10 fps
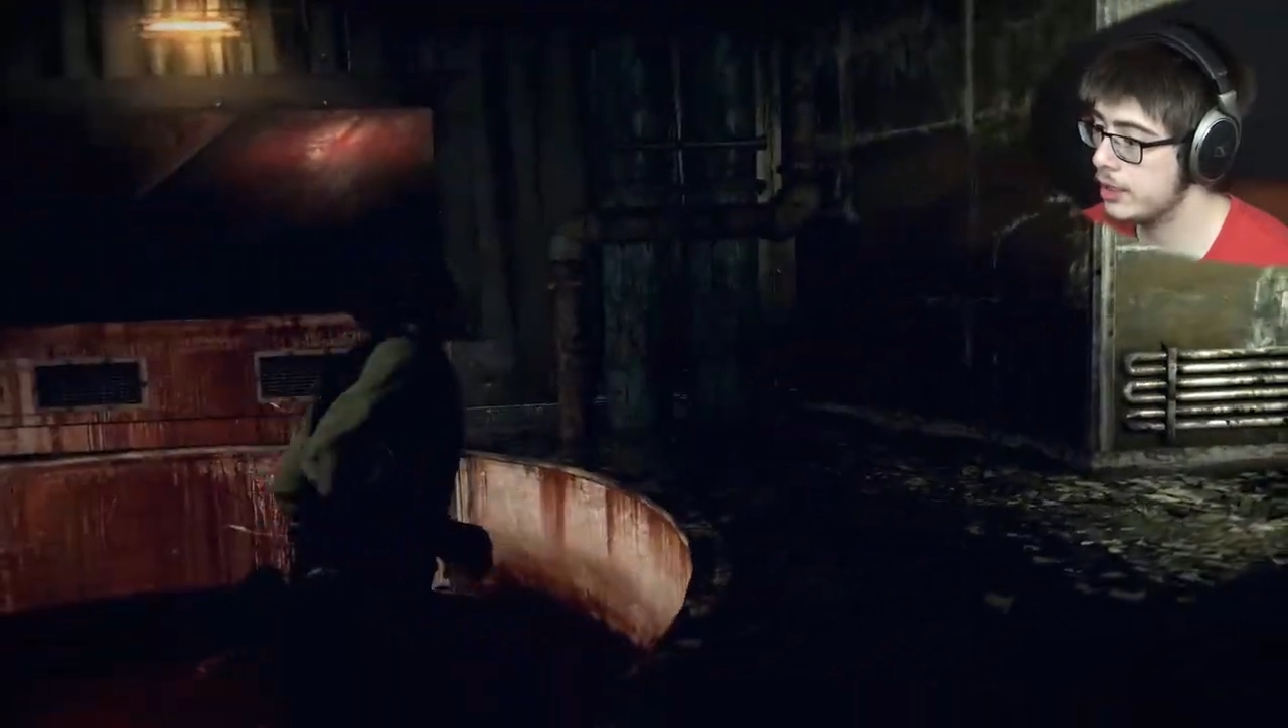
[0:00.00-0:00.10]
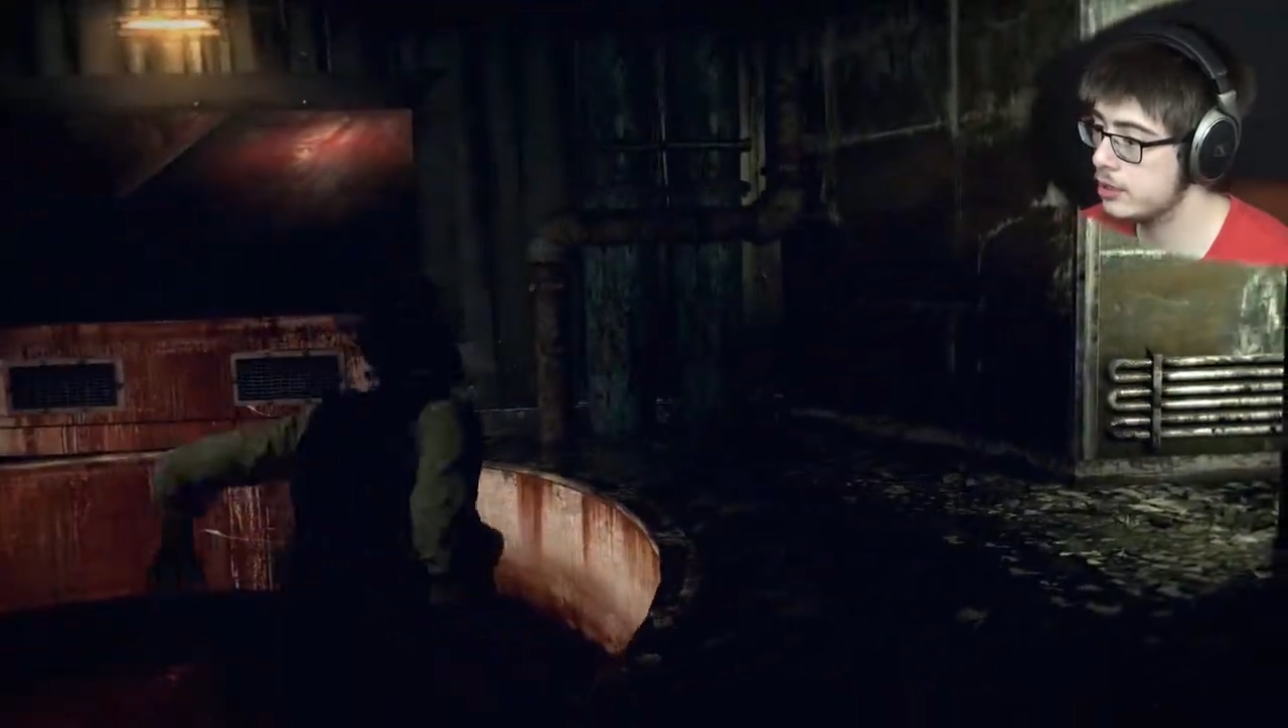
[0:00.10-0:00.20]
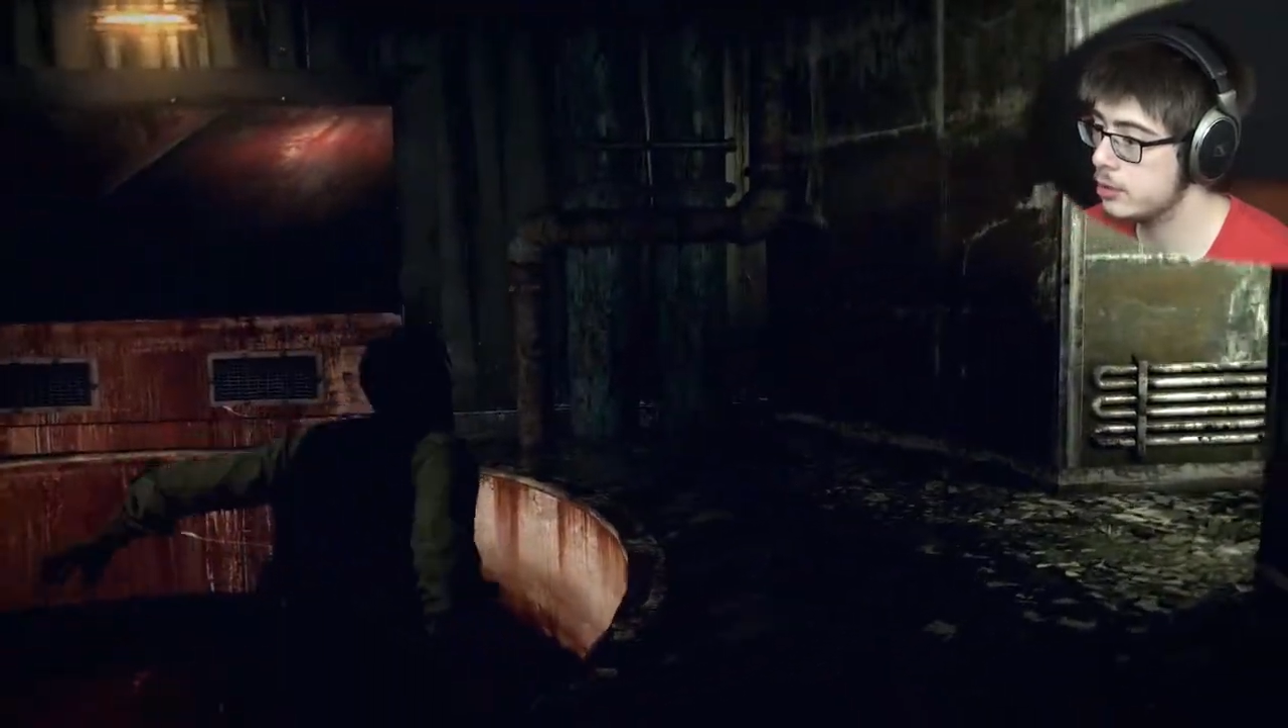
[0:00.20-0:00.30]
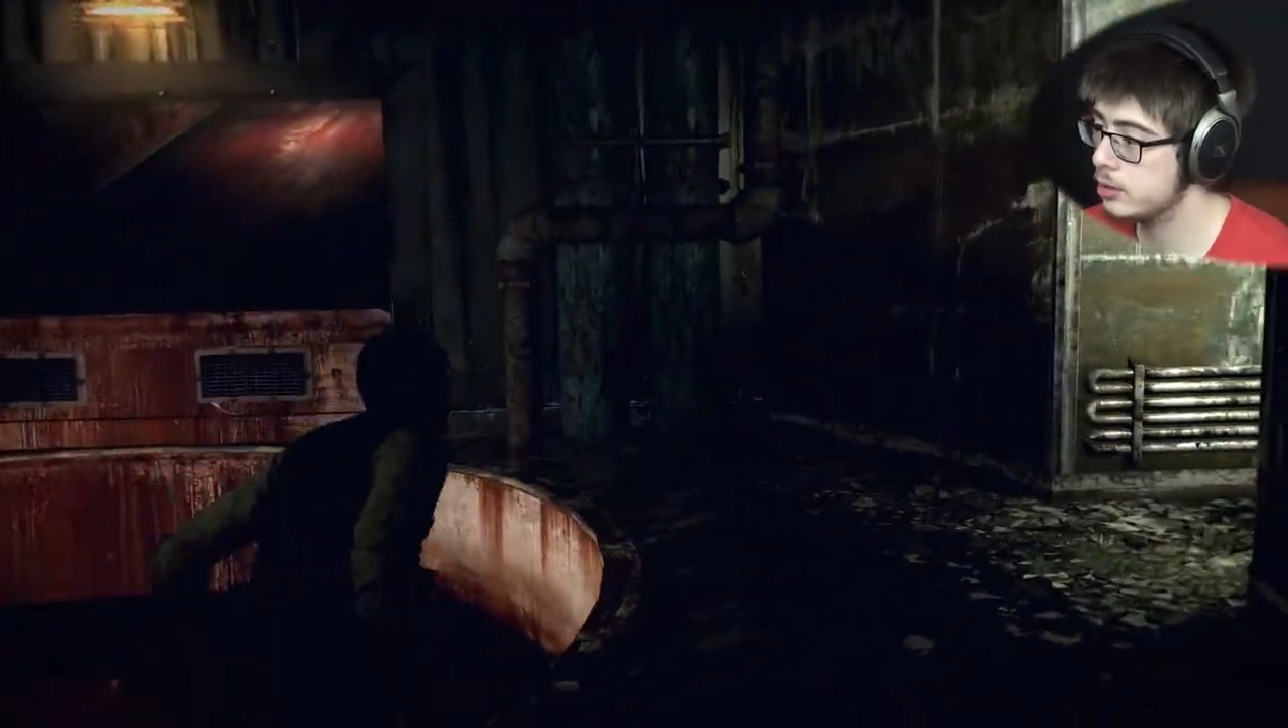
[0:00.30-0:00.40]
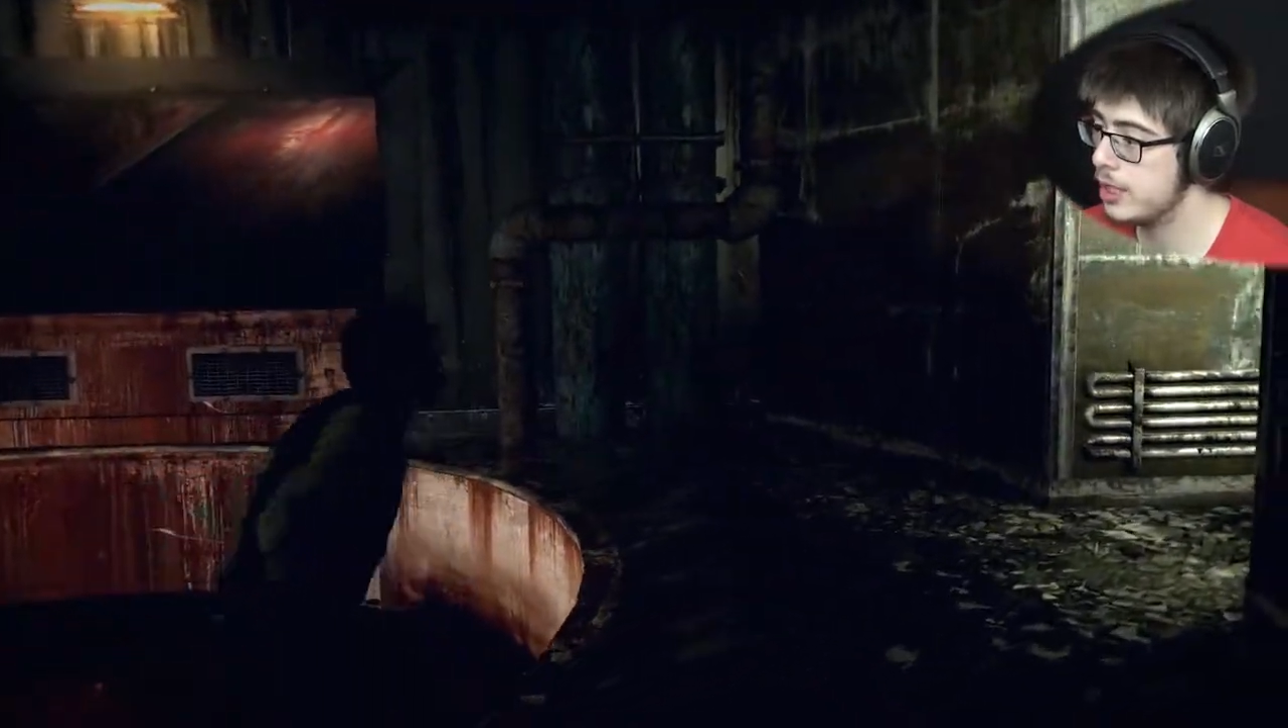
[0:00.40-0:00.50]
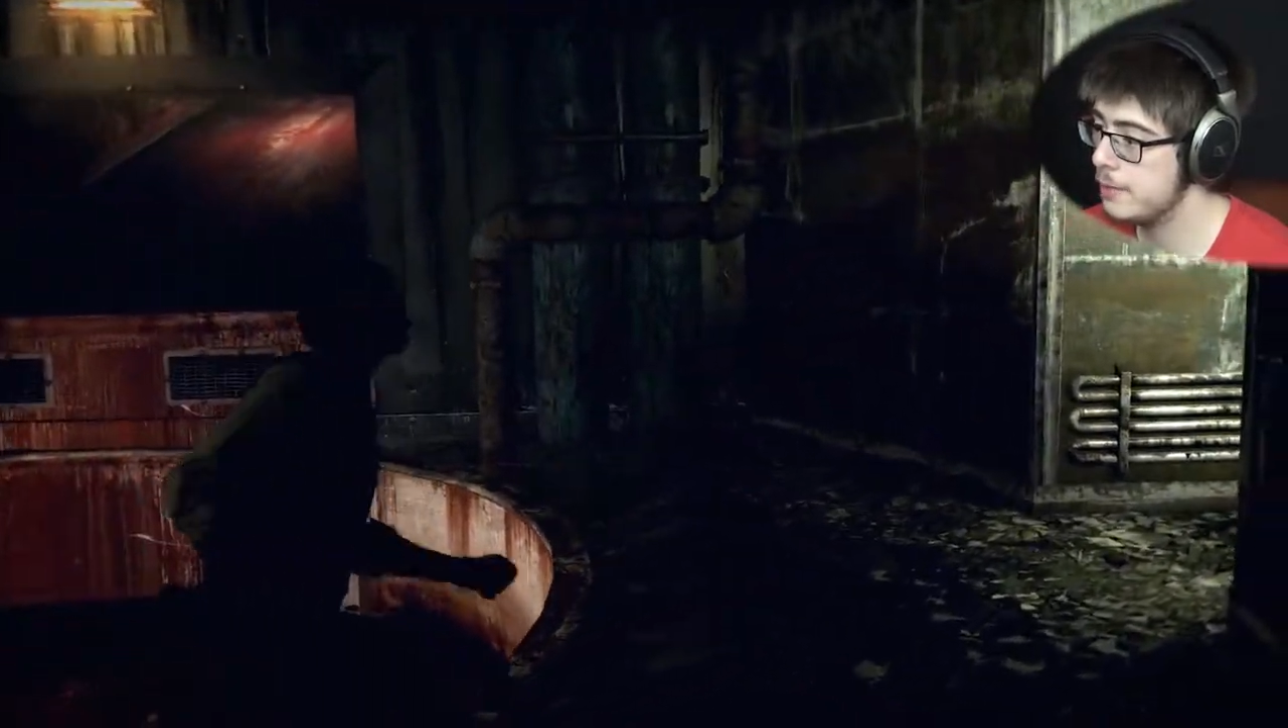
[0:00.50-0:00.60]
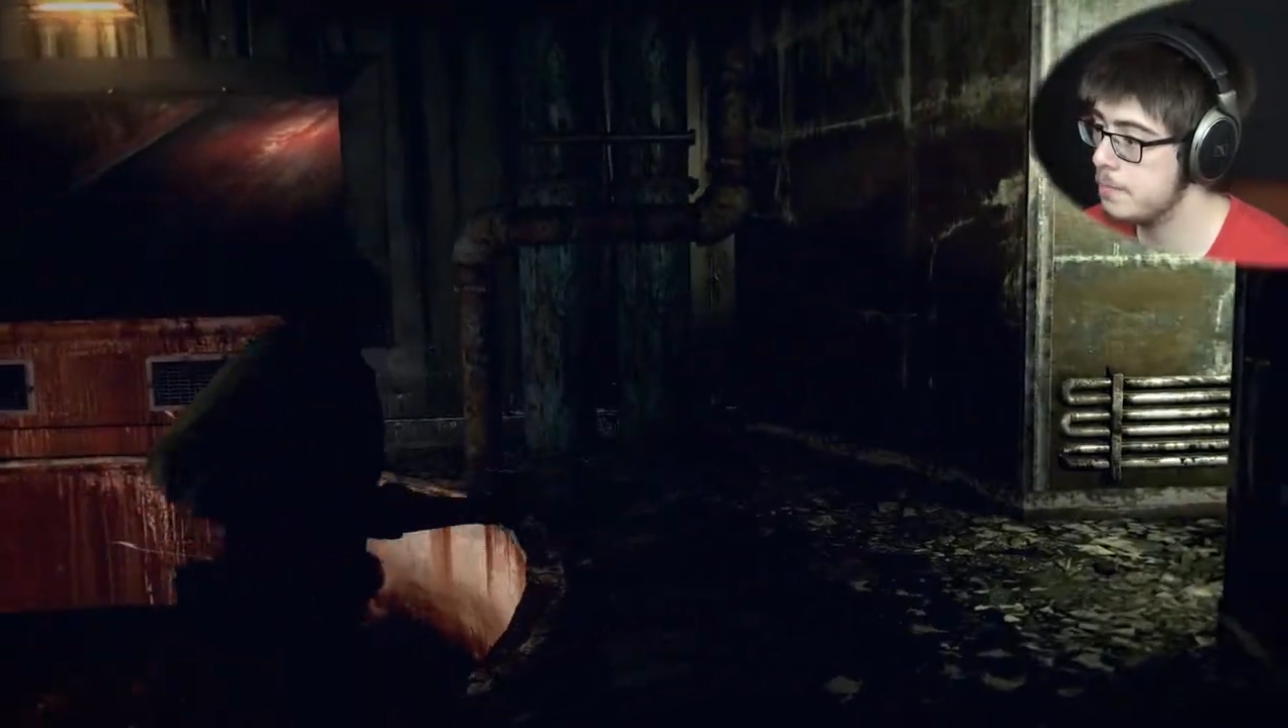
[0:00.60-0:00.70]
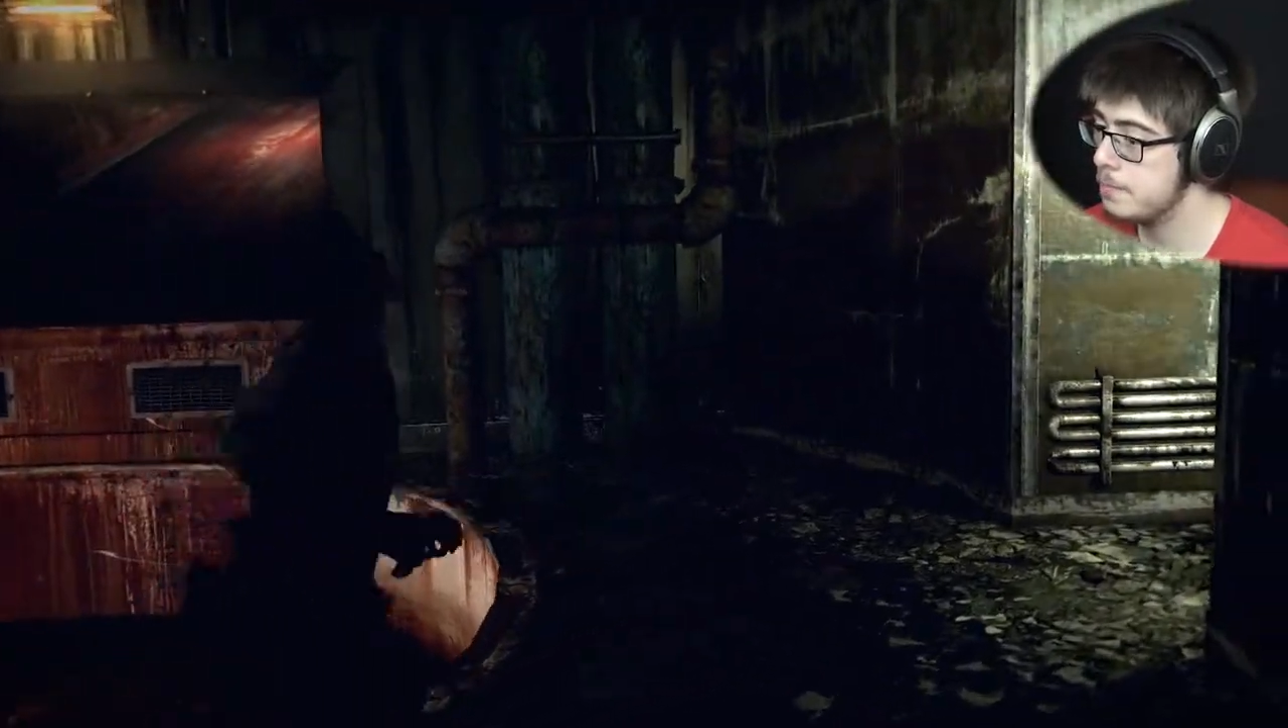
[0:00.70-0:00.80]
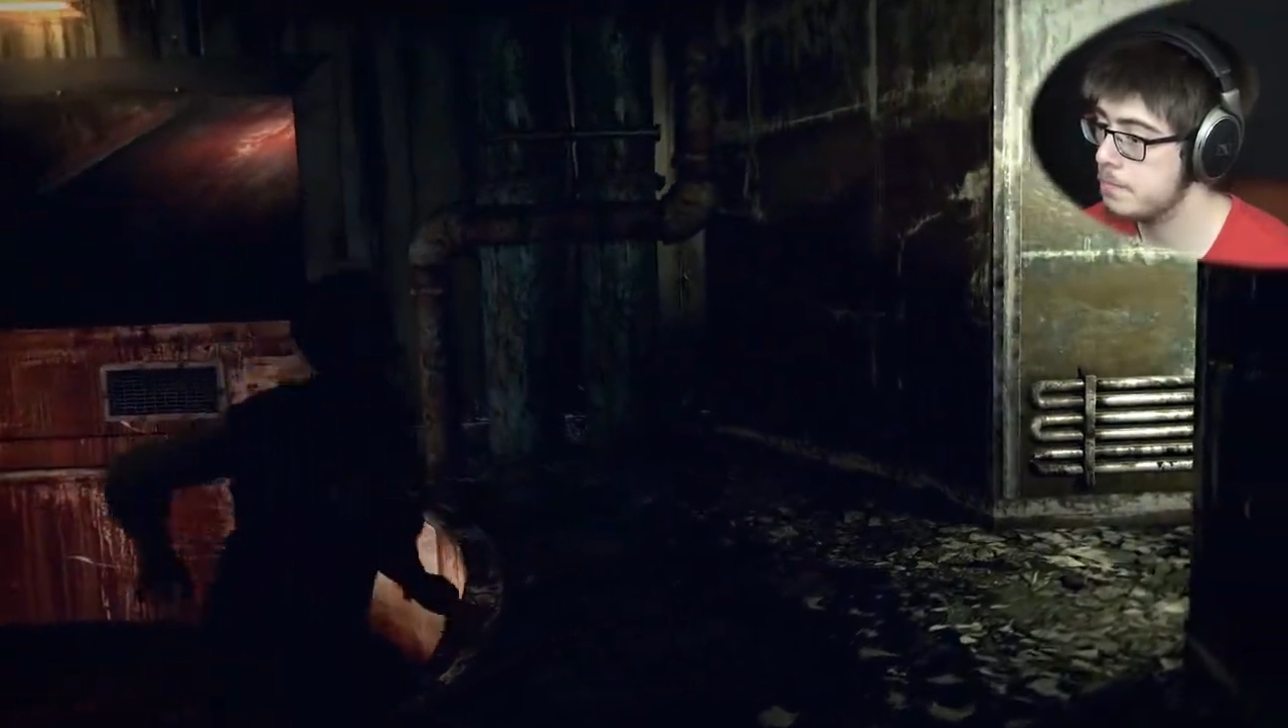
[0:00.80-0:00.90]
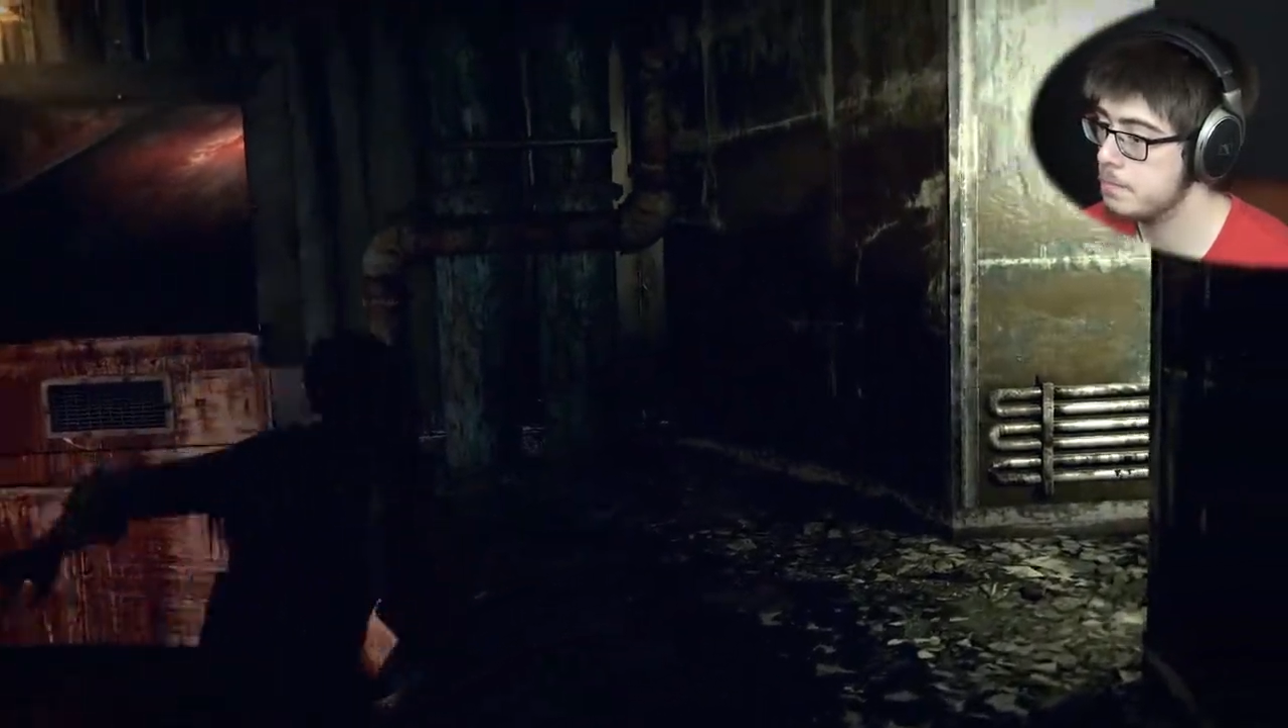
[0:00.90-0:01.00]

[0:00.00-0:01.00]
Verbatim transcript: that too, game.